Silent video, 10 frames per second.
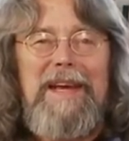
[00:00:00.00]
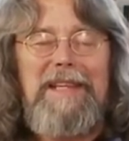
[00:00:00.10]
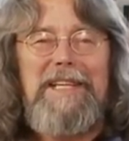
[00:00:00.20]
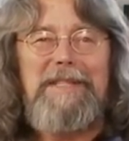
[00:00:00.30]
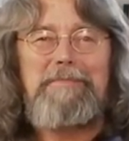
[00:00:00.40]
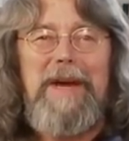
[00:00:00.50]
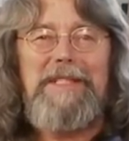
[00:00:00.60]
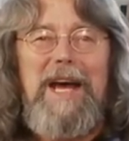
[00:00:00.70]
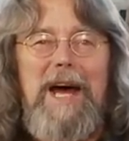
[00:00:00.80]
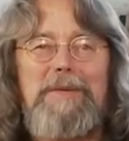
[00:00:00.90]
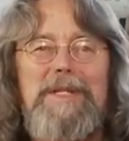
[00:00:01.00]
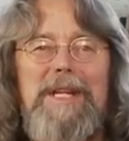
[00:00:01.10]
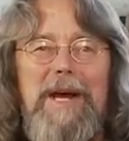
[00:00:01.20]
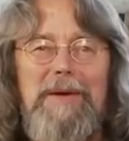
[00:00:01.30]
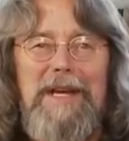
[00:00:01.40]
It doesn't matter how
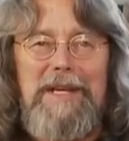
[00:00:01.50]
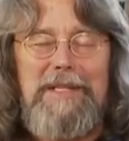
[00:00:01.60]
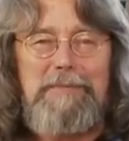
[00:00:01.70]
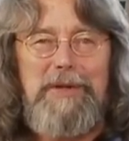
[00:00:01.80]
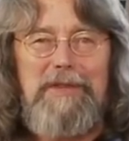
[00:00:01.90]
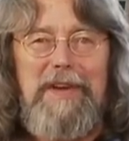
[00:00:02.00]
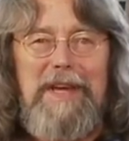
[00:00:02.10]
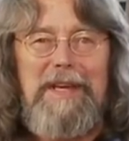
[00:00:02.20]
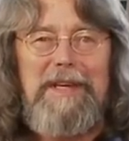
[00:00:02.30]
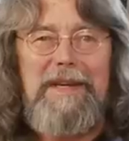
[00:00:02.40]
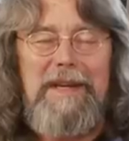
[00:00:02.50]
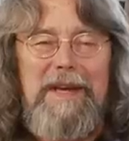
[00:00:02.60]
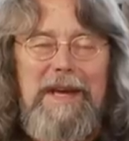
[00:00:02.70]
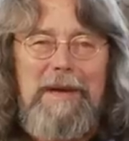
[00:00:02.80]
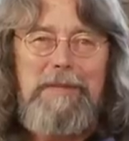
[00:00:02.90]
slowly it's moving,
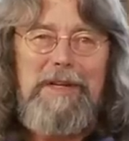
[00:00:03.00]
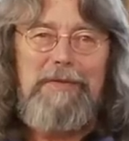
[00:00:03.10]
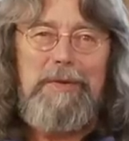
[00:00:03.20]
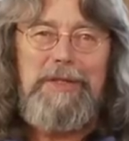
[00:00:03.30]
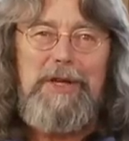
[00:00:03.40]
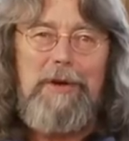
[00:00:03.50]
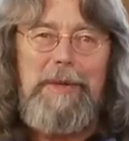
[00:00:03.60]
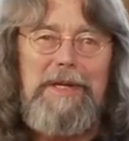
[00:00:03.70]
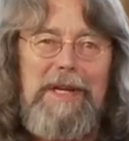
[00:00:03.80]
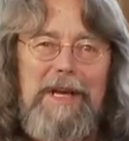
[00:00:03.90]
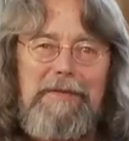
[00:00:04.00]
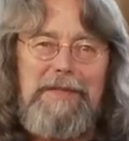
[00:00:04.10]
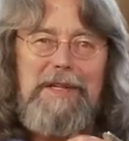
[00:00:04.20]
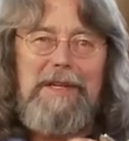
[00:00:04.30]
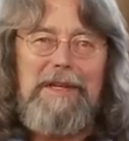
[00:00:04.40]
but if you stop and
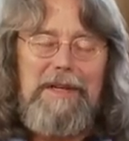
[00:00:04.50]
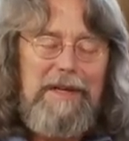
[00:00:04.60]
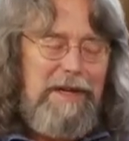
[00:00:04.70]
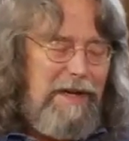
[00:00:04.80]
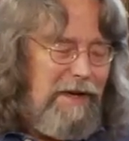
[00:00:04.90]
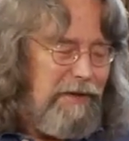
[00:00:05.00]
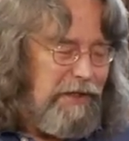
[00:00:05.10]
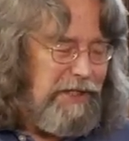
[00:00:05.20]
lift, the